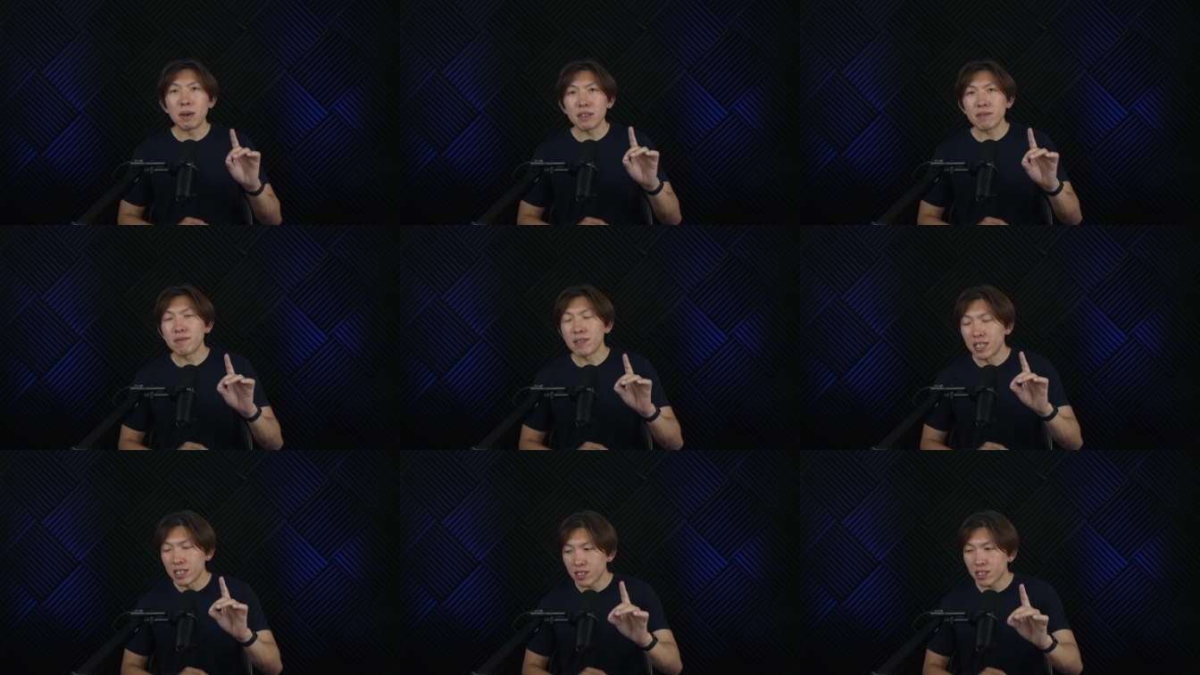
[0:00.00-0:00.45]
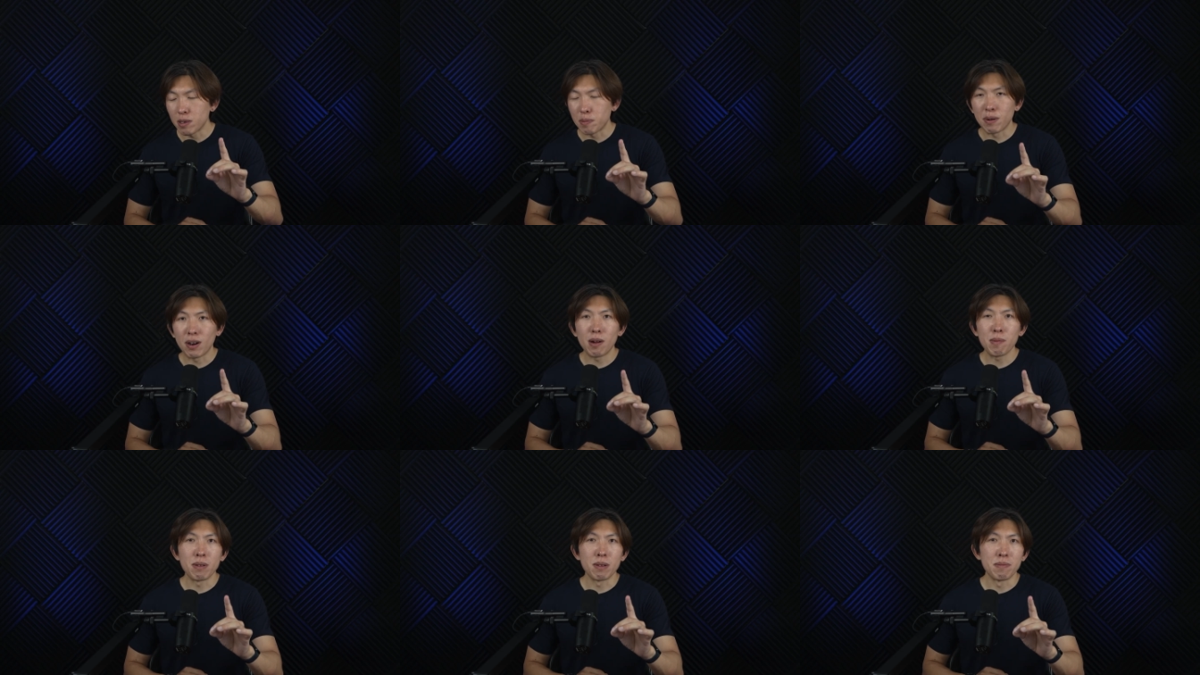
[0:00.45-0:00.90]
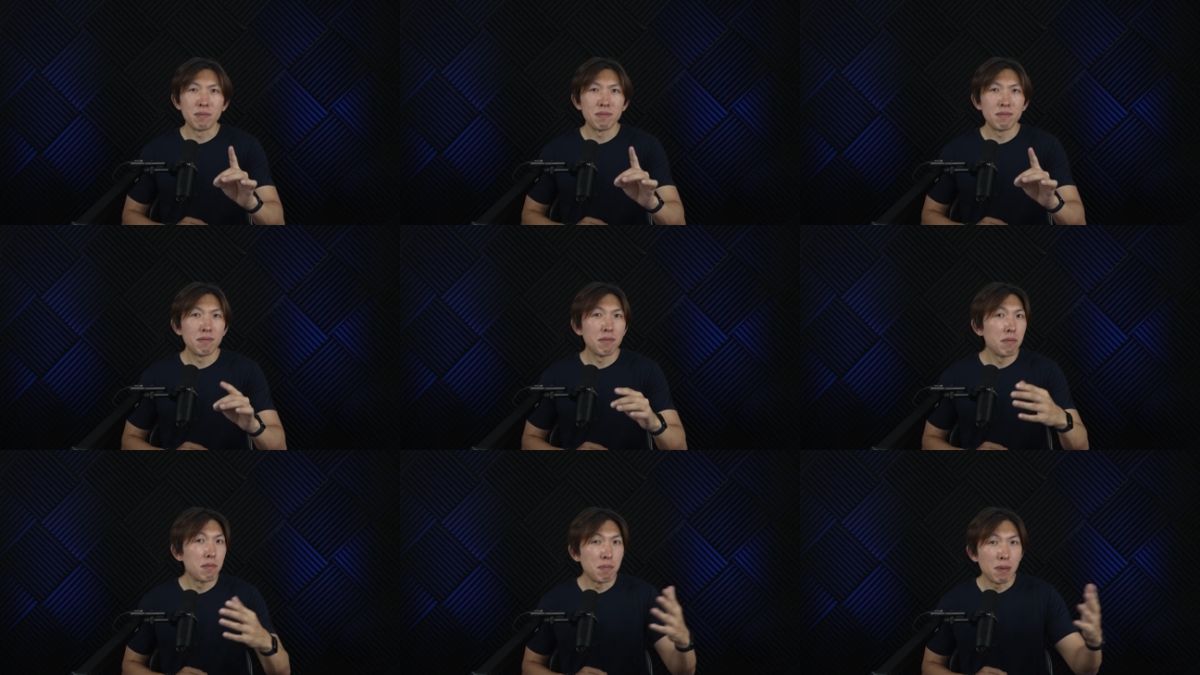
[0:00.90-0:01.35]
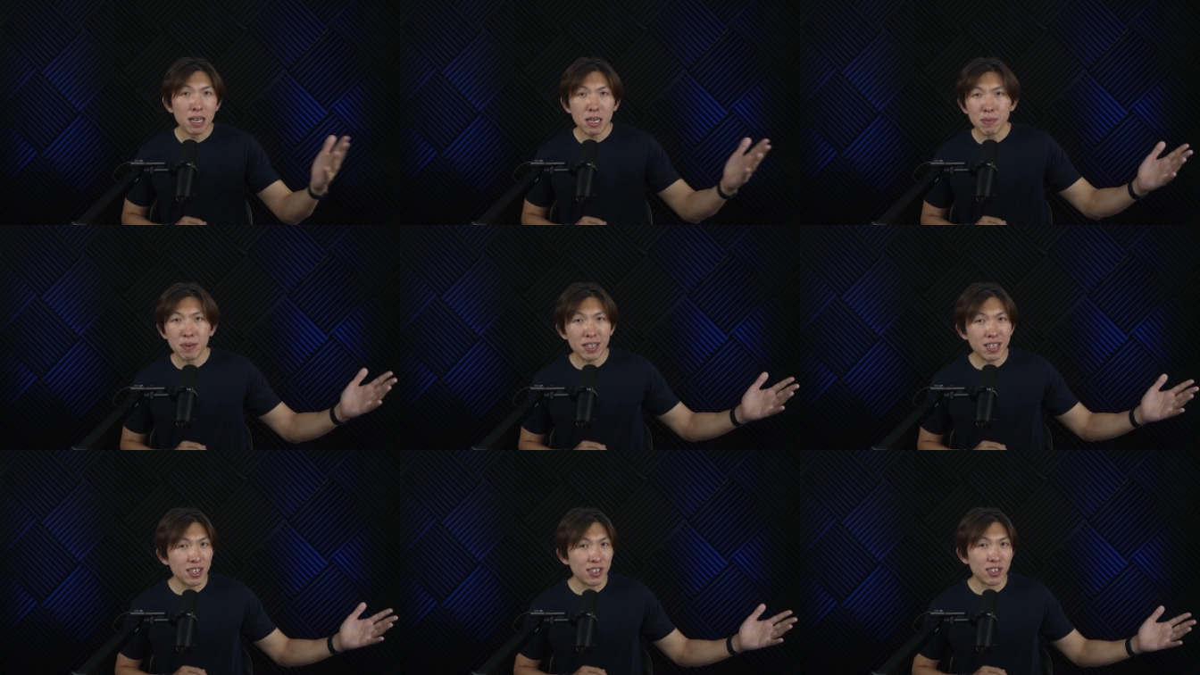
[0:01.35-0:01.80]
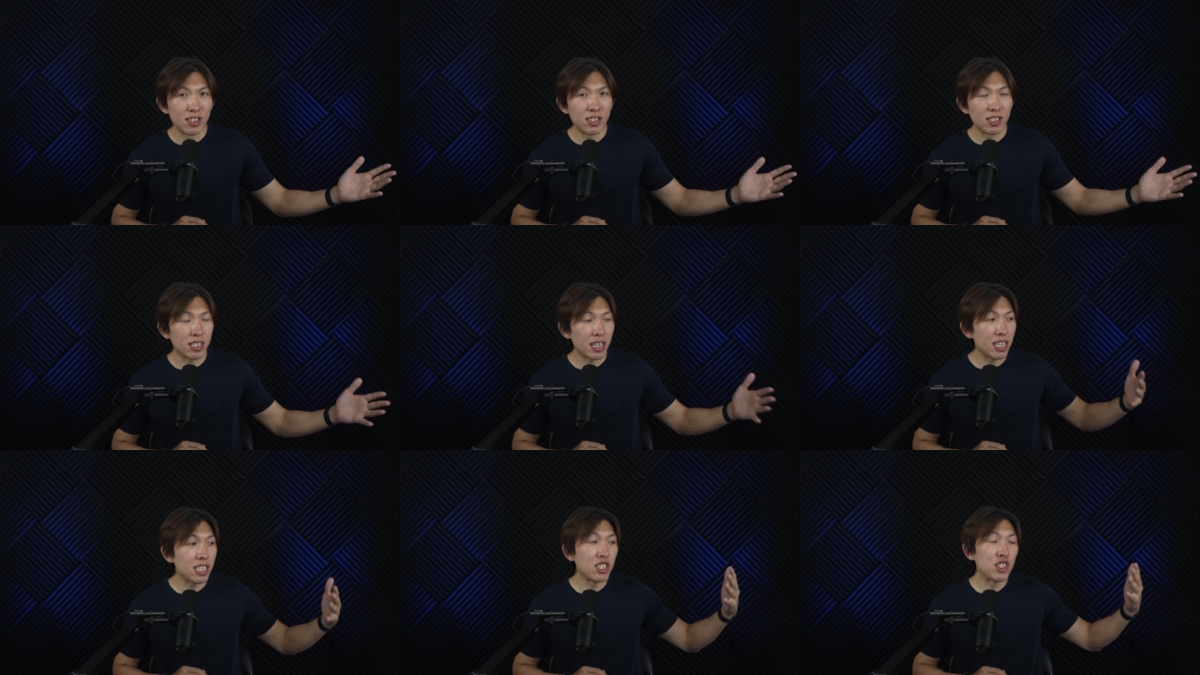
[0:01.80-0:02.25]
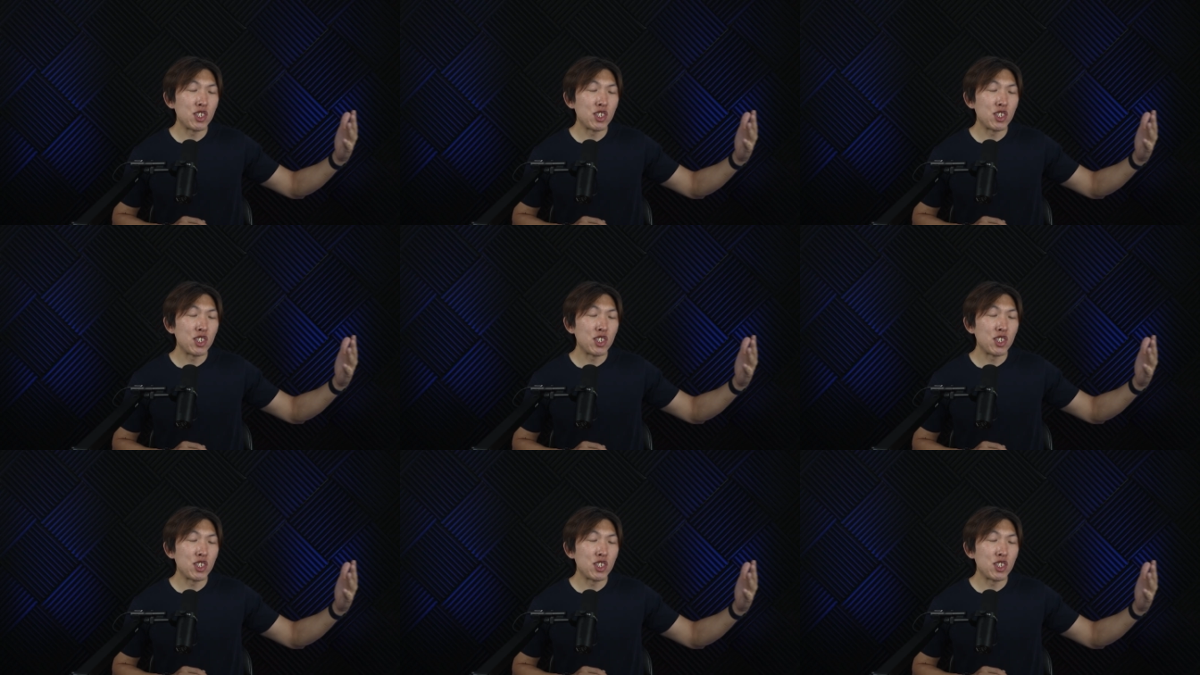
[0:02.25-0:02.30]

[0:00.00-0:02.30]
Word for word: But here's the problem. Many beginners